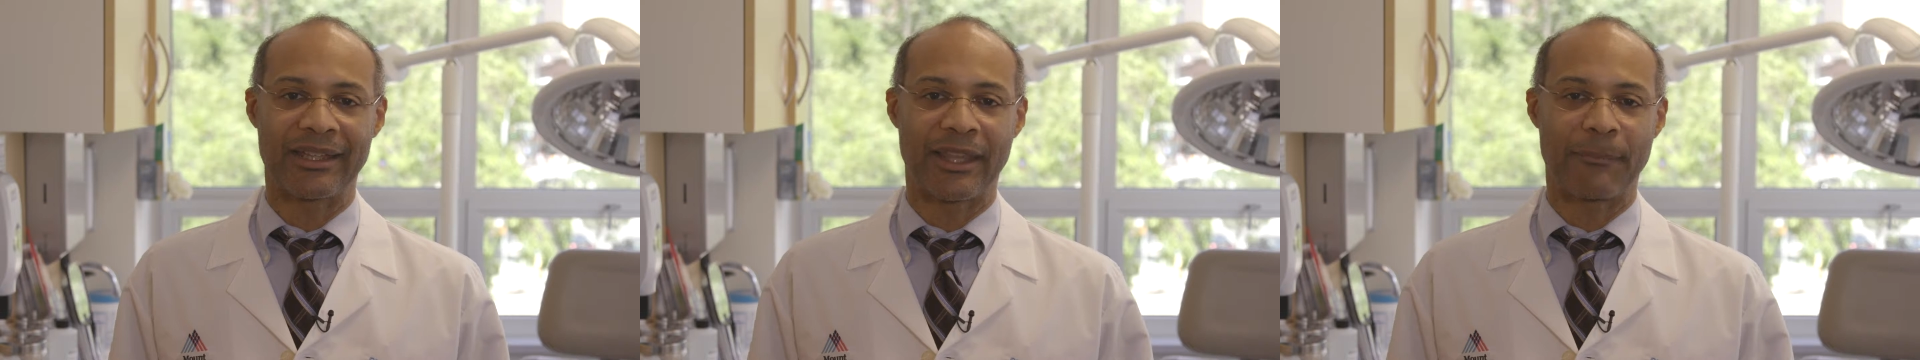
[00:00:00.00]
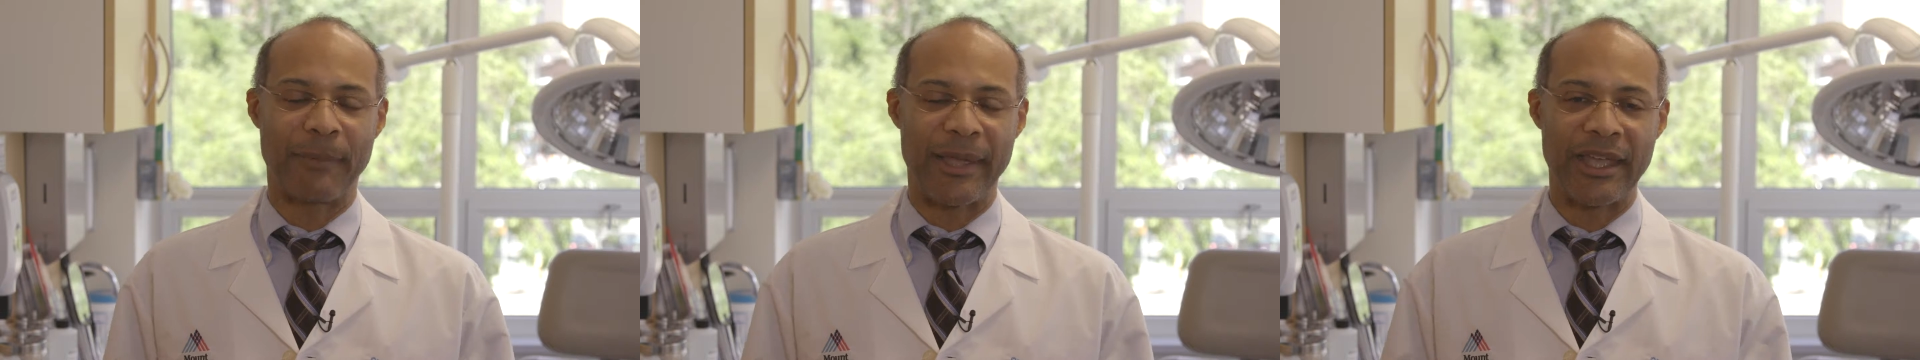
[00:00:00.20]

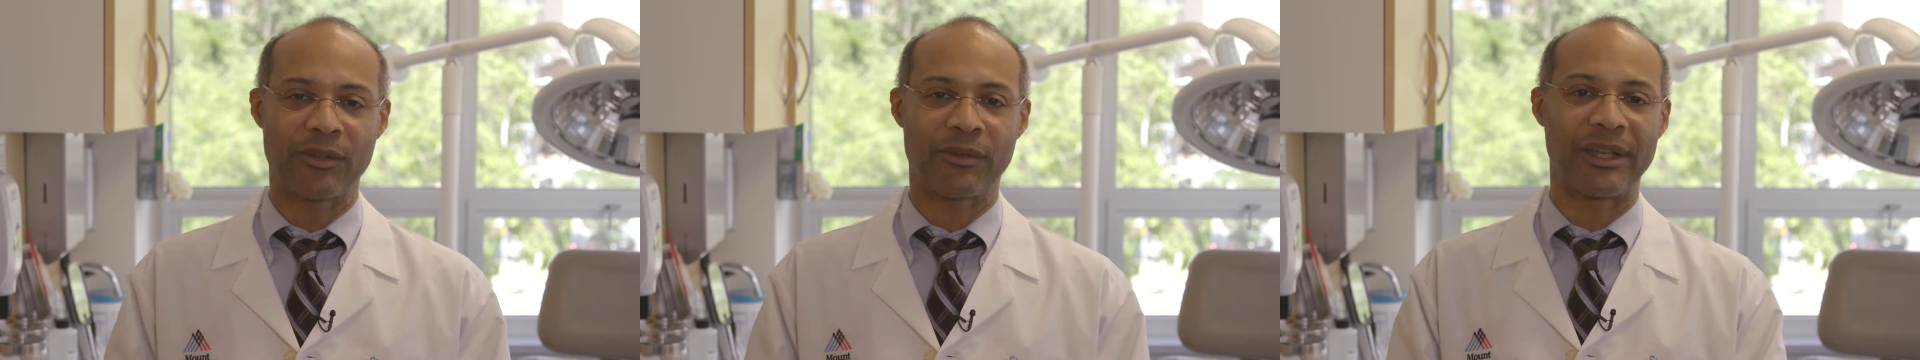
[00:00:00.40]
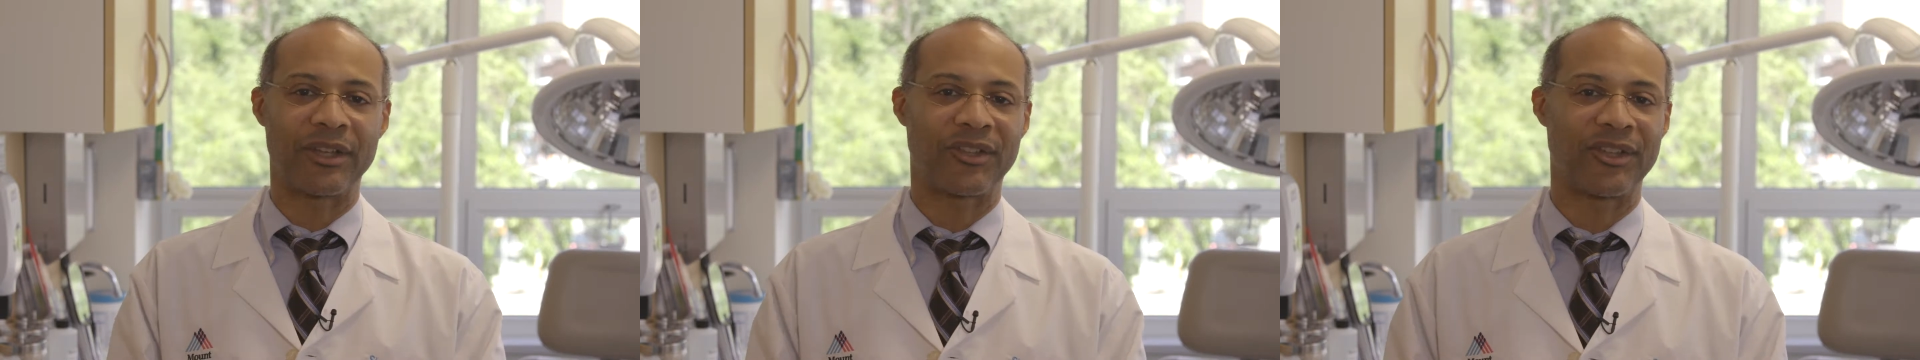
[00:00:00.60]
The
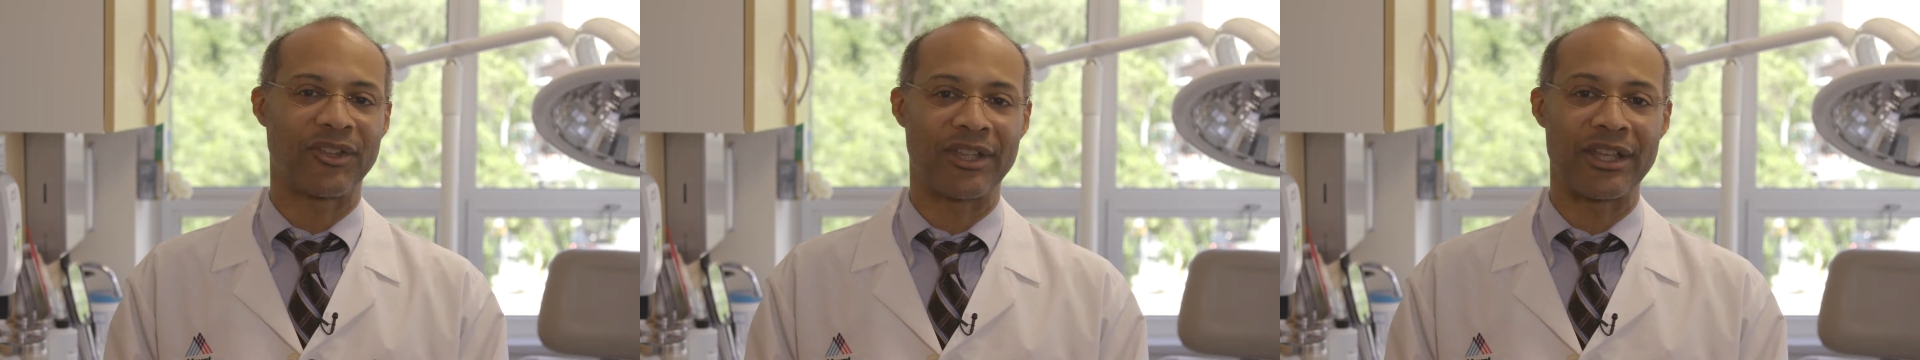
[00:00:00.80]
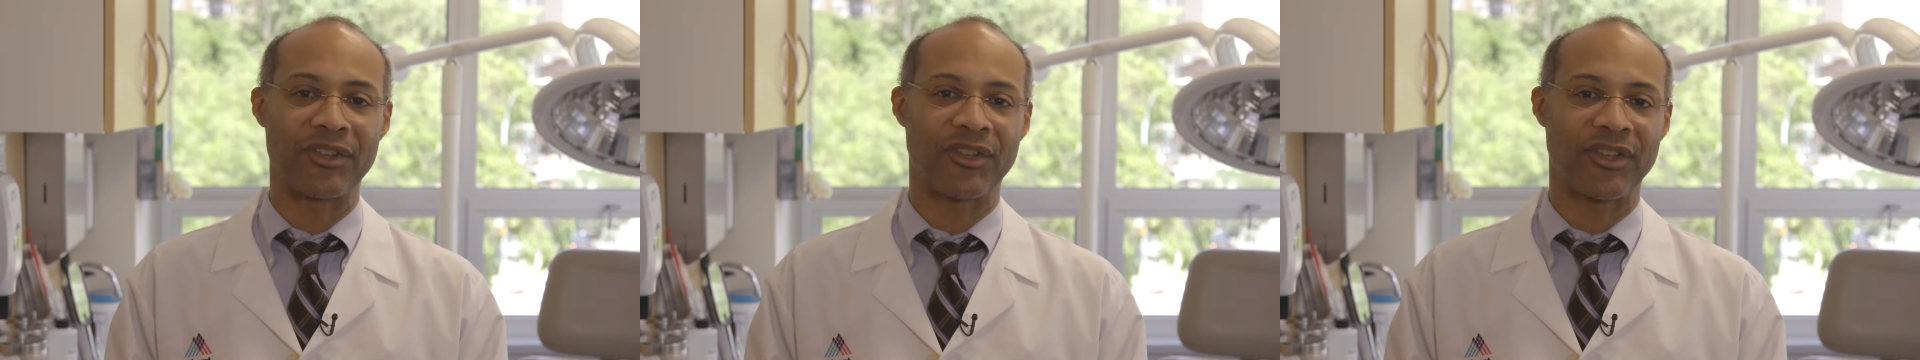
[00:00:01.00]
pancreas
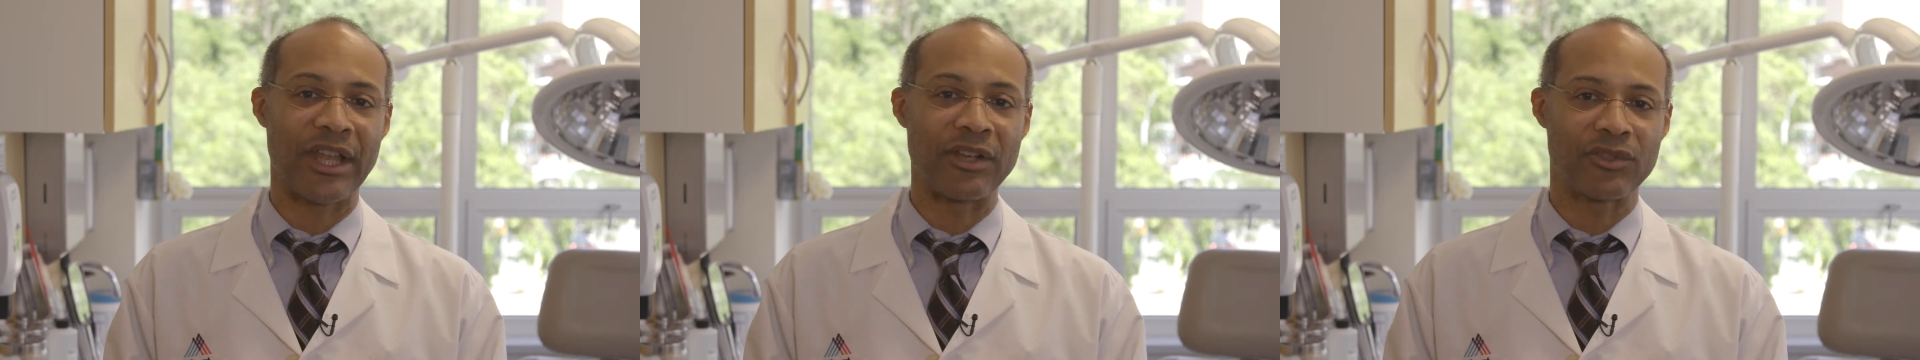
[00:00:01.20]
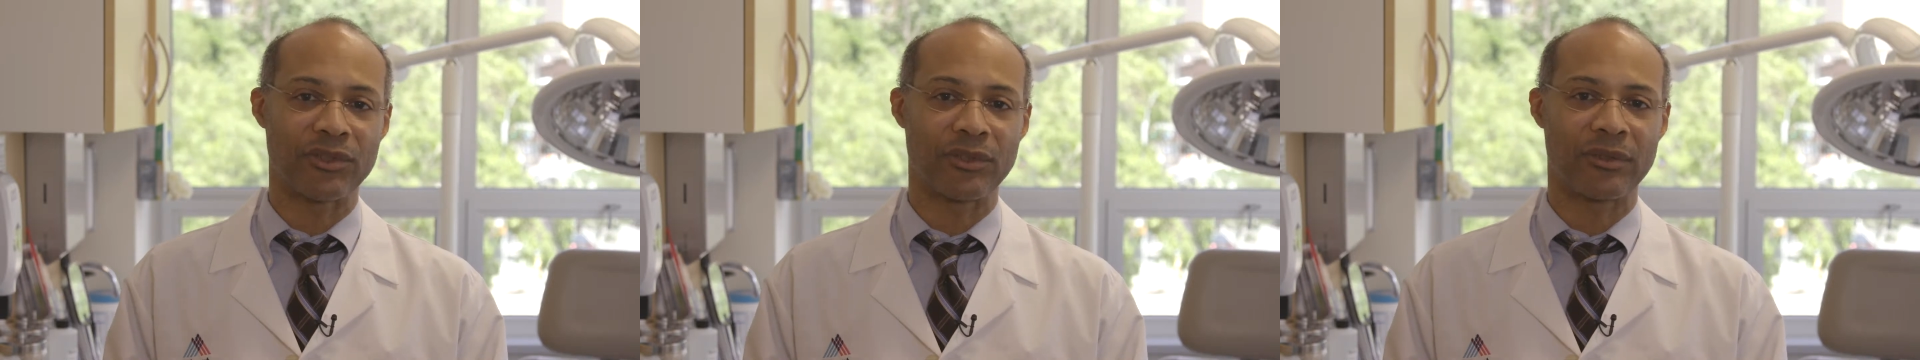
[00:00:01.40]
is an
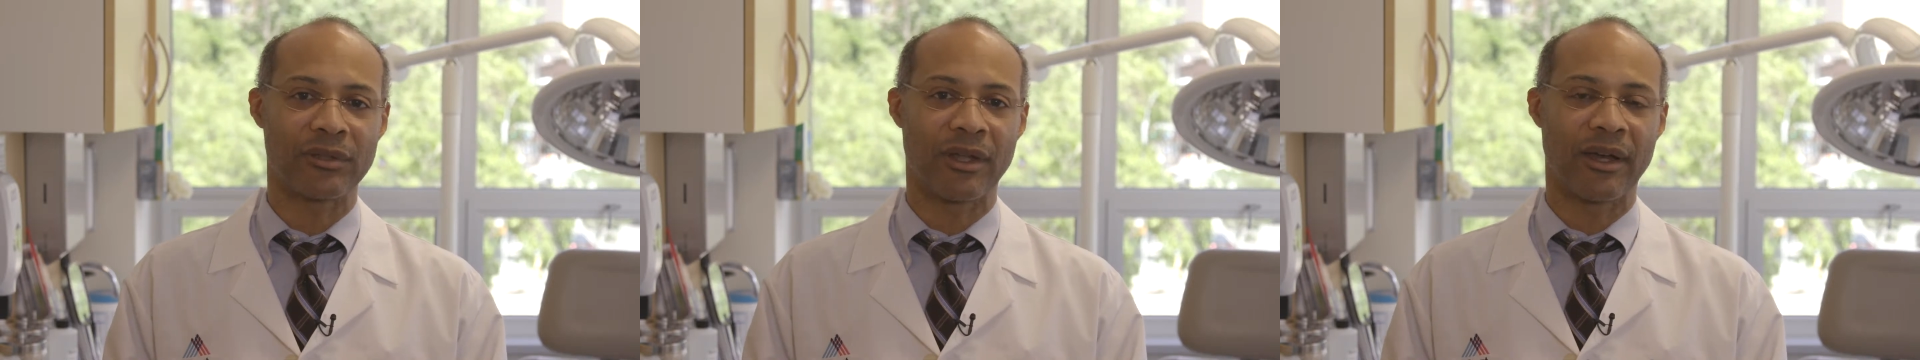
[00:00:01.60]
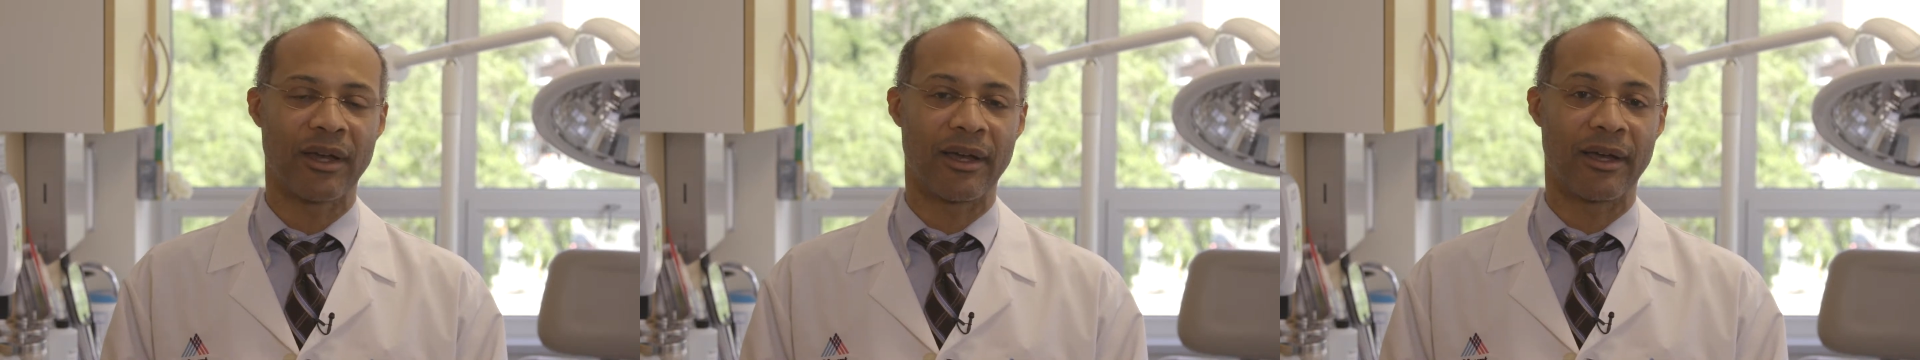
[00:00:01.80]

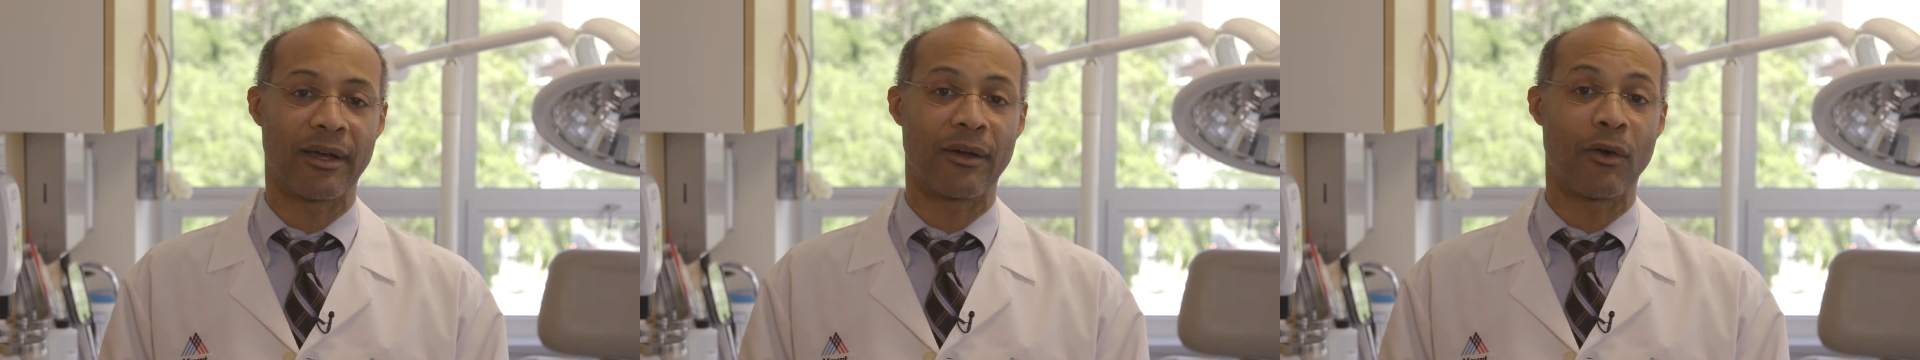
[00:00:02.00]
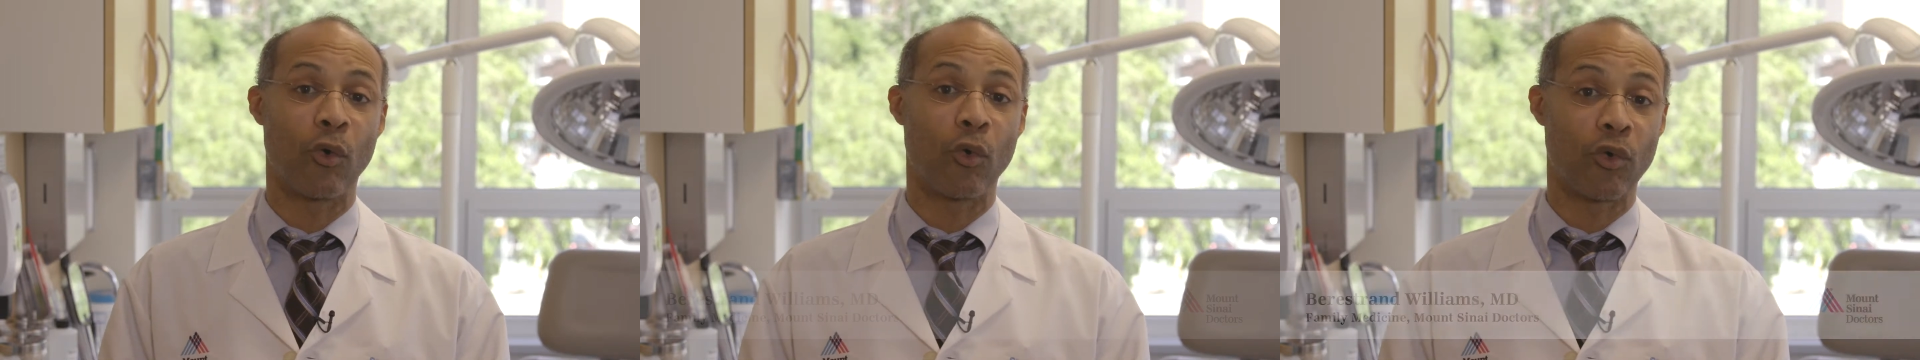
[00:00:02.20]
essential
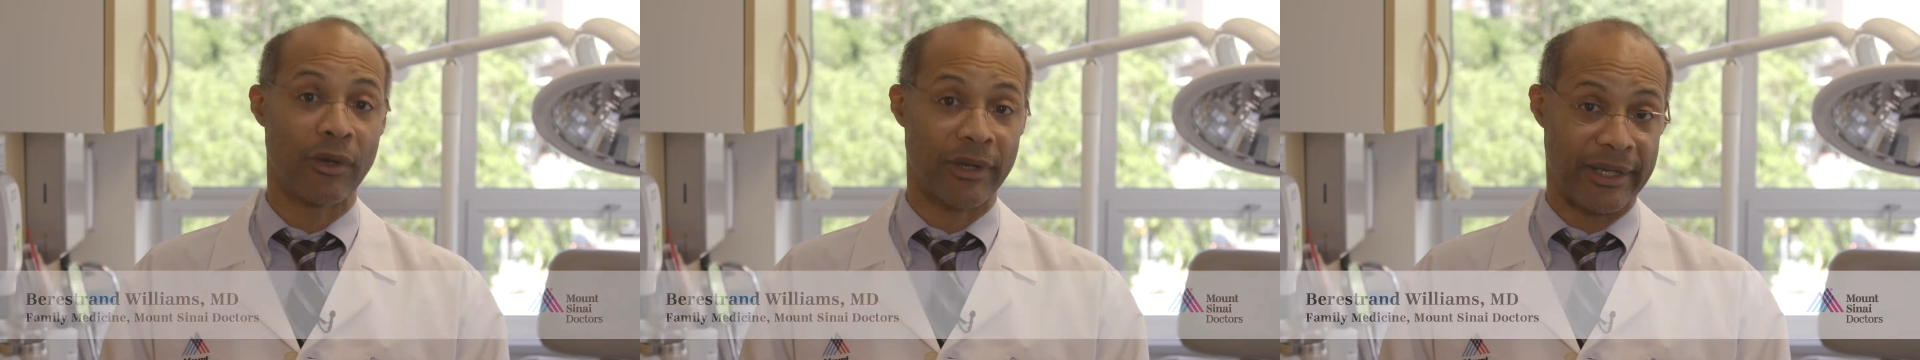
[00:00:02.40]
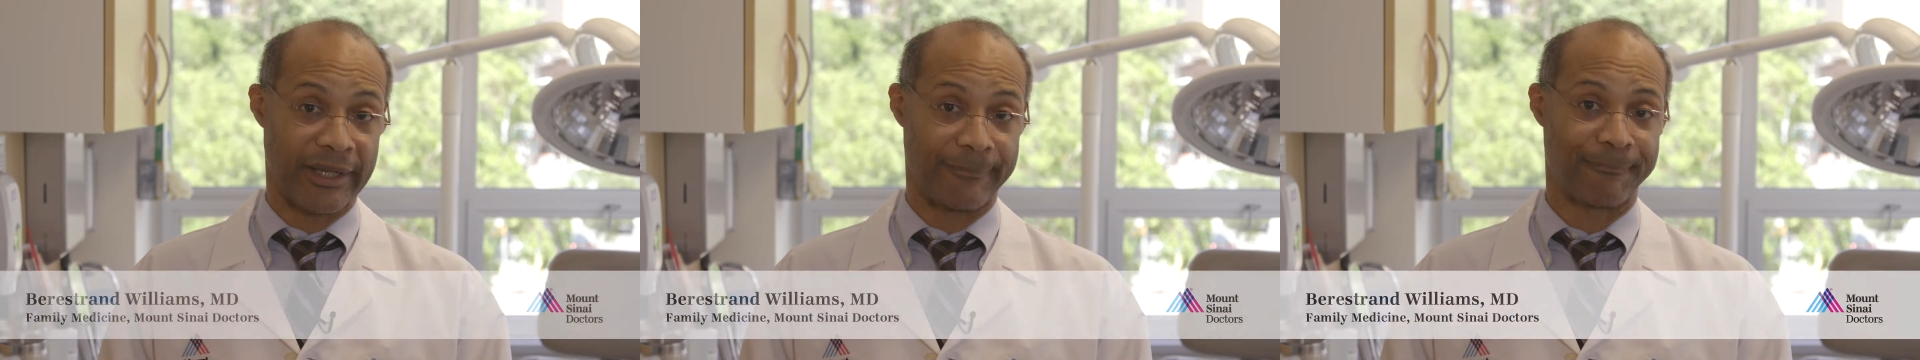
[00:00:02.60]
uh,
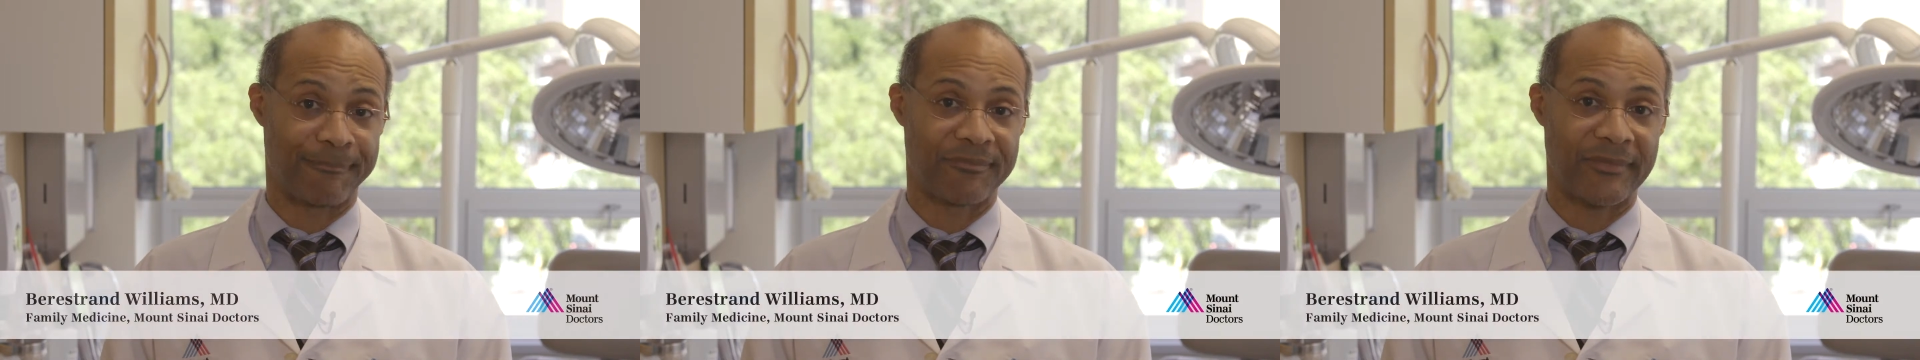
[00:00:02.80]
organ.